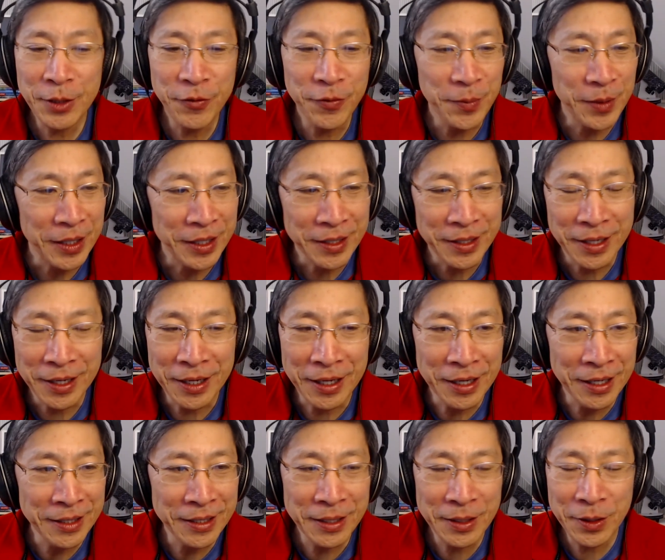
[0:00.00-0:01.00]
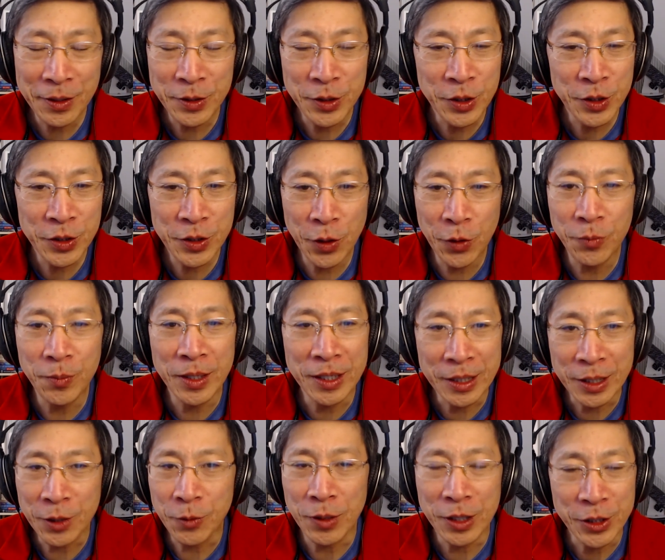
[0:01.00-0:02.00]
me, there are so
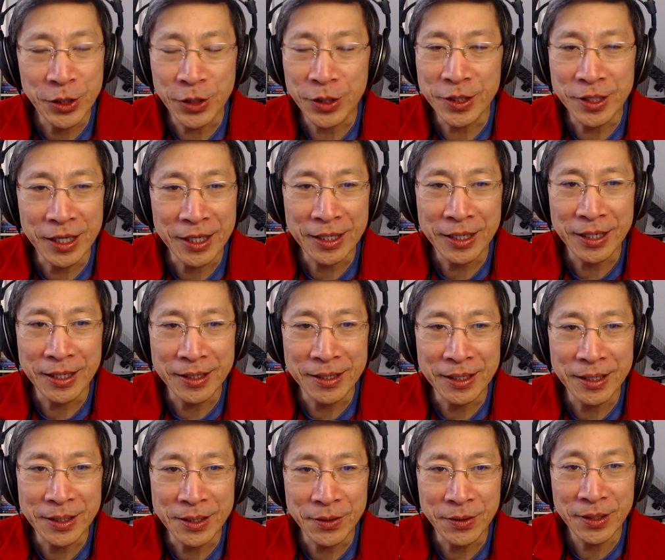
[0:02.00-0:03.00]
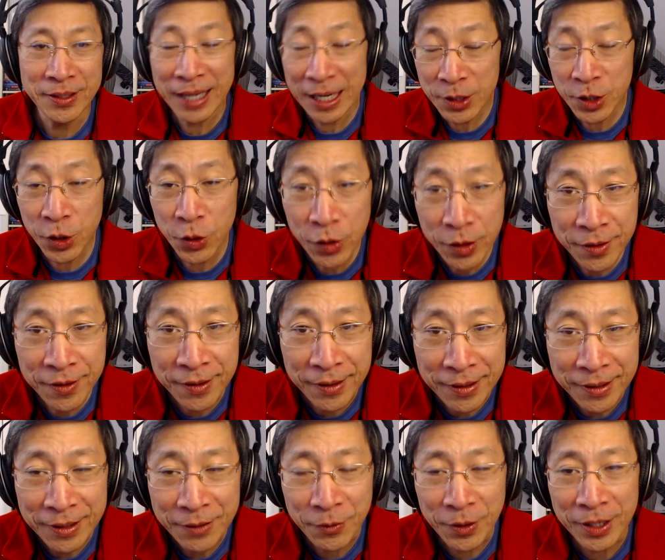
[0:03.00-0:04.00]
many questions I can't answer, and that's a good
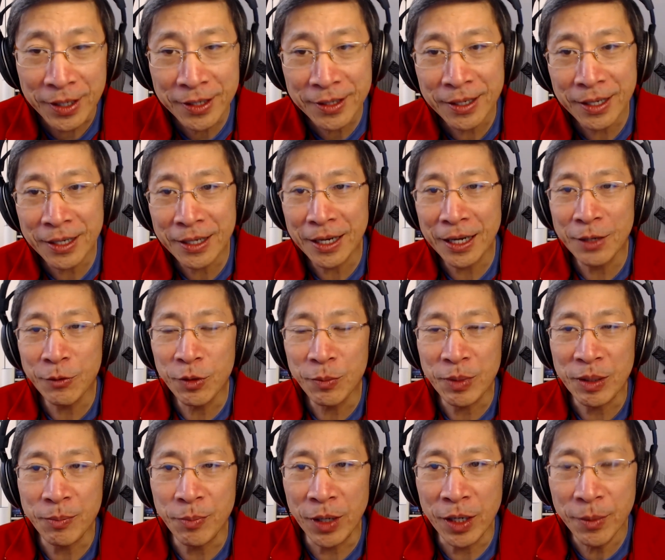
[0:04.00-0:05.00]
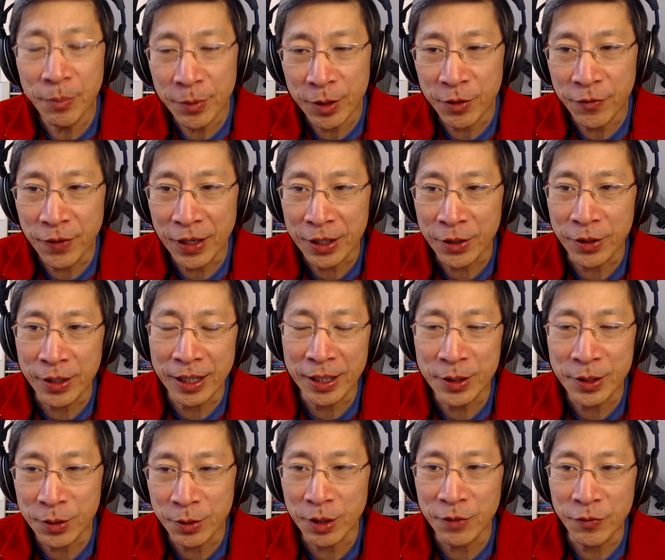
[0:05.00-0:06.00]
thing, right? I would be bummed if I could
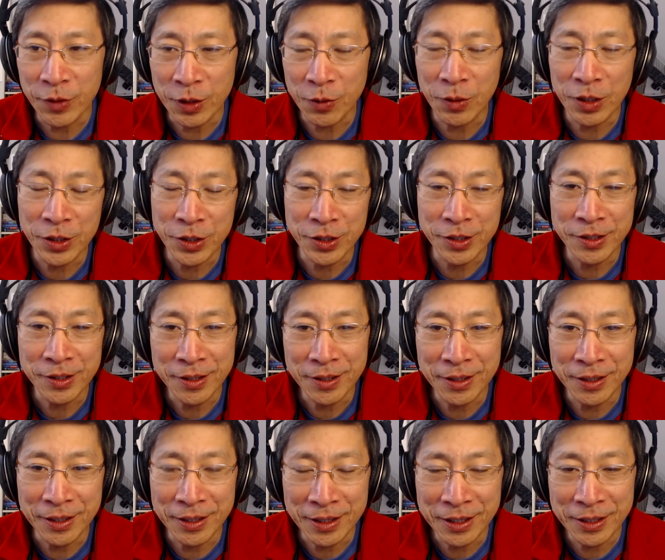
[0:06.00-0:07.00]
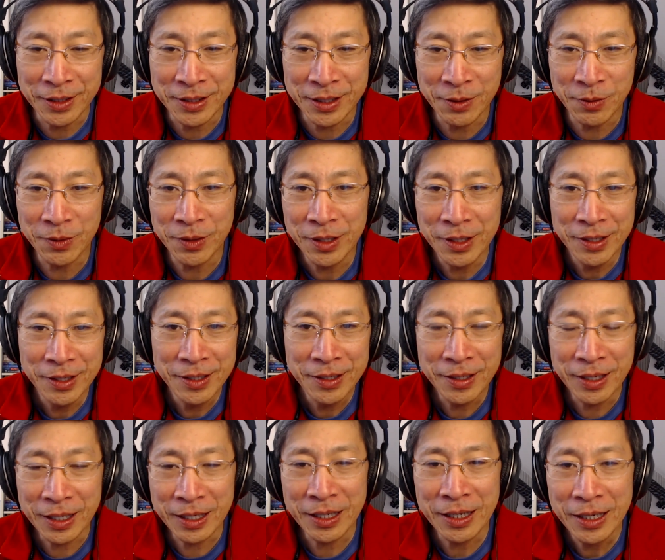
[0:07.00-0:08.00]
answer every question, because then,
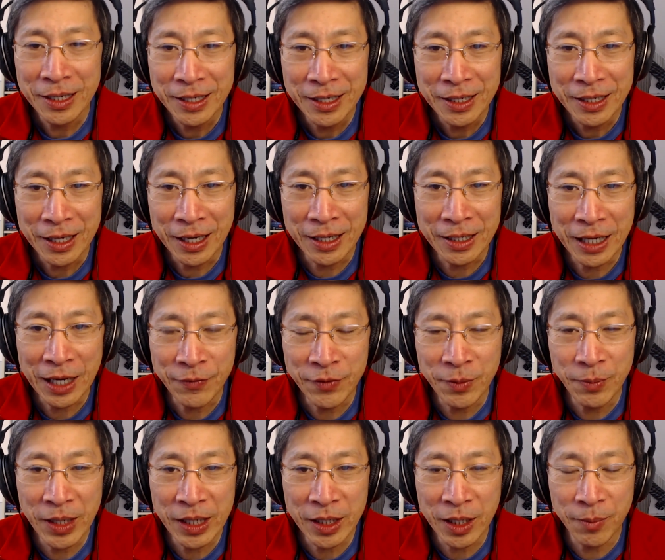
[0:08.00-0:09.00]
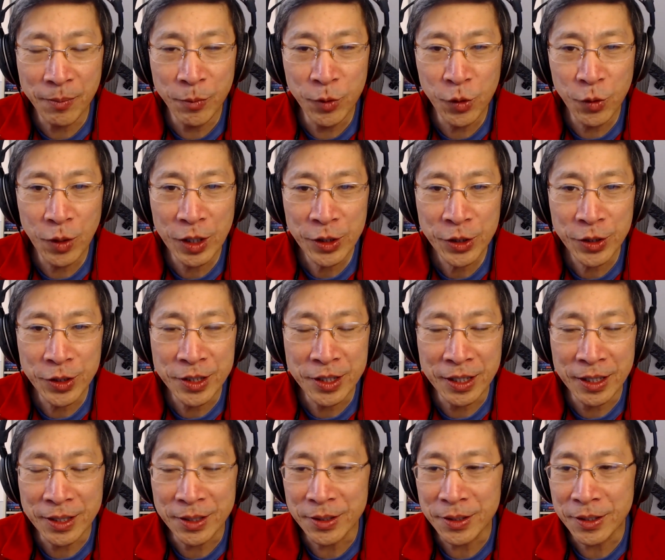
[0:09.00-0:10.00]
like, I'd have to make up new questions to
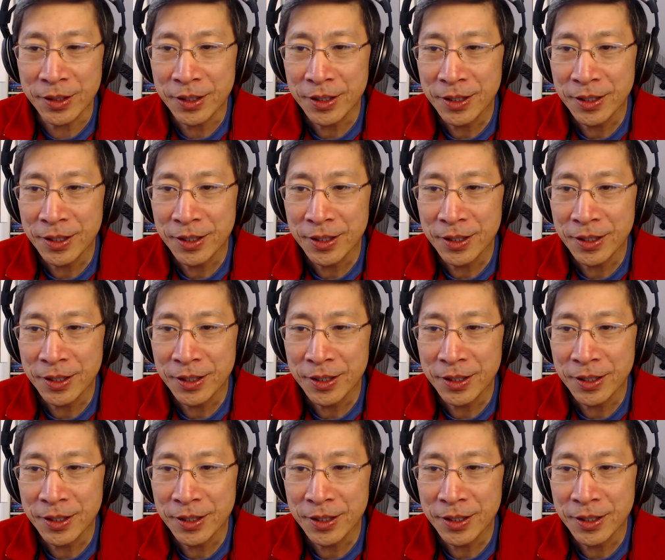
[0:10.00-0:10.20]
answer.